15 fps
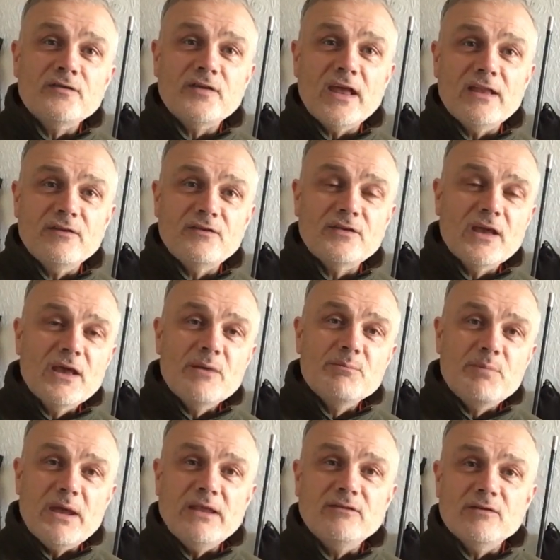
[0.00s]
since
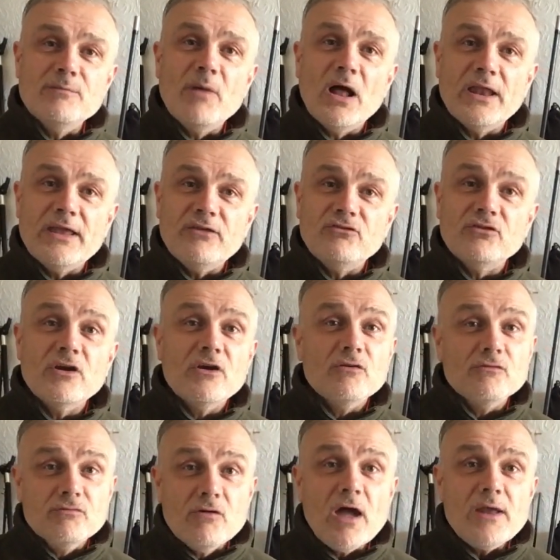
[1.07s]
been demolished,
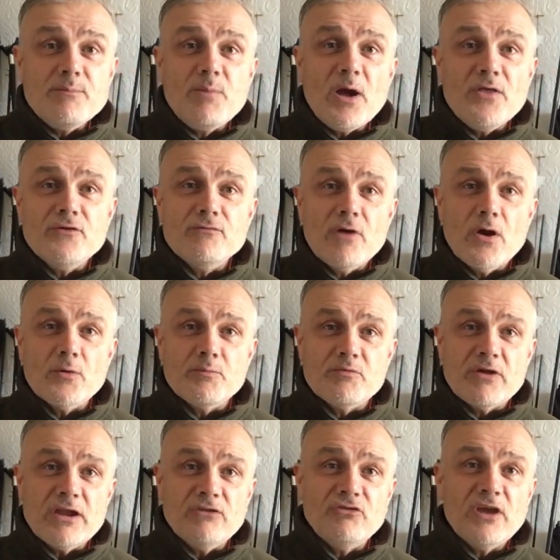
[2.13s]
right by the road
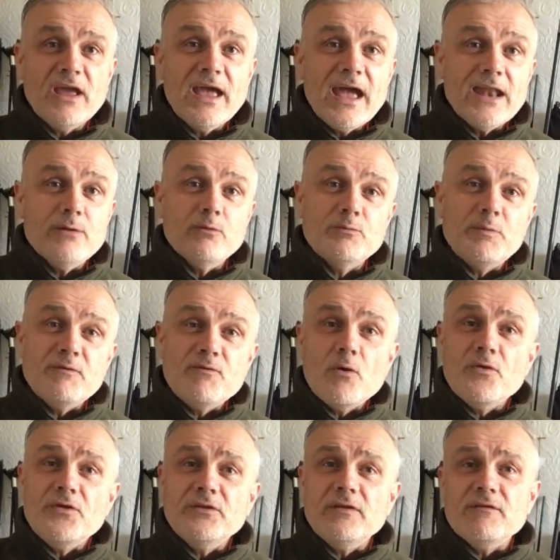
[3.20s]
bridge. And it was
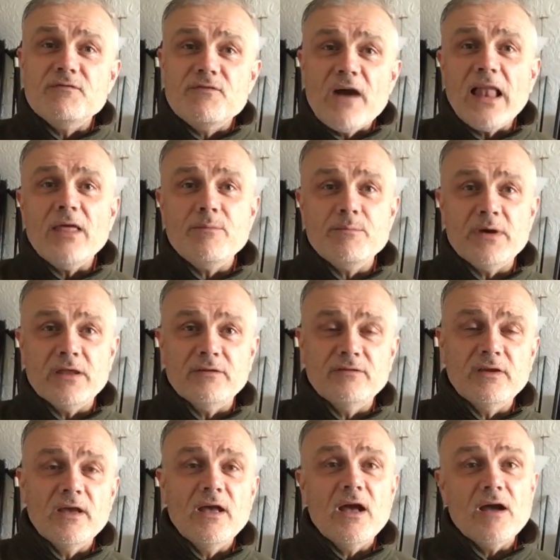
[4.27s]
before the
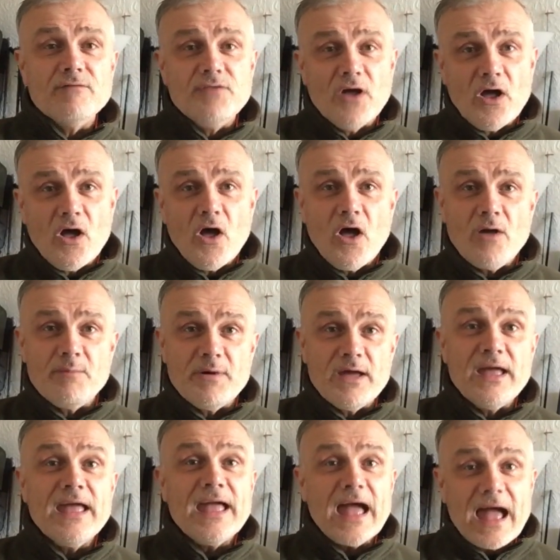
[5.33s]
development of the
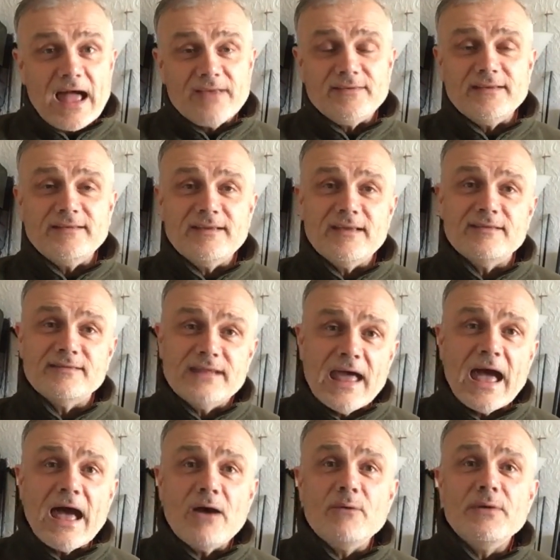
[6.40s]
harbour as it is
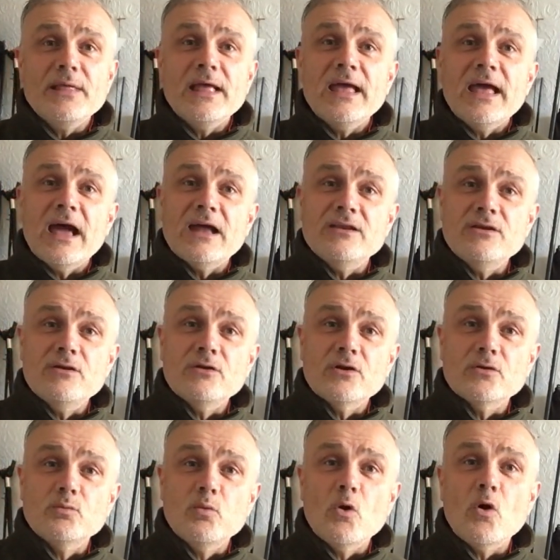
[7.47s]
now. And you
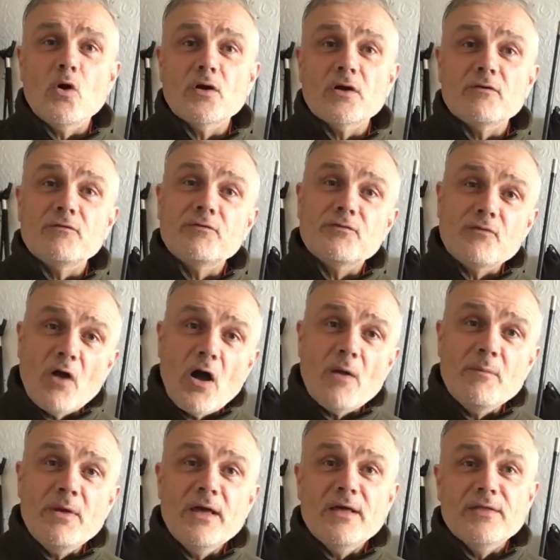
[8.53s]
could walk
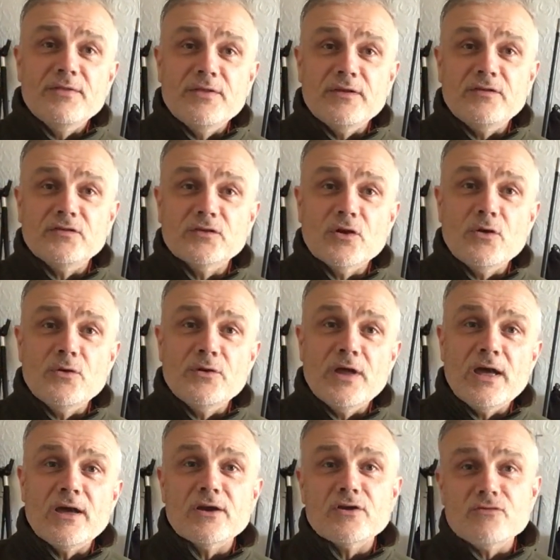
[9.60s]
from the
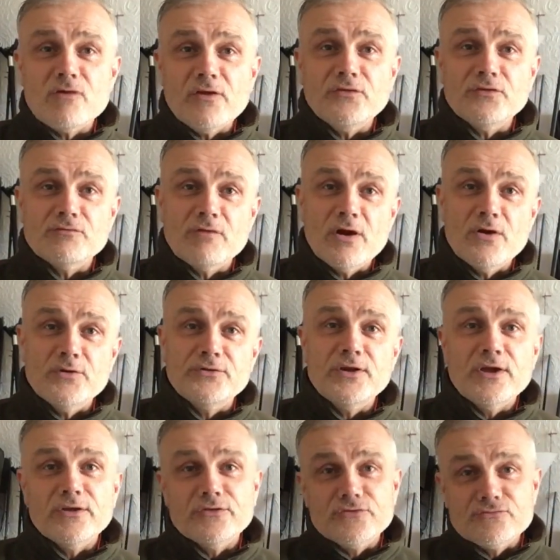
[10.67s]
Schooner across the road,
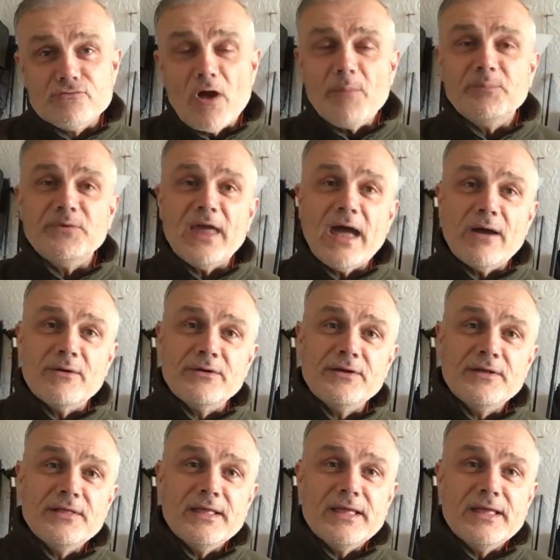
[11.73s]
drop down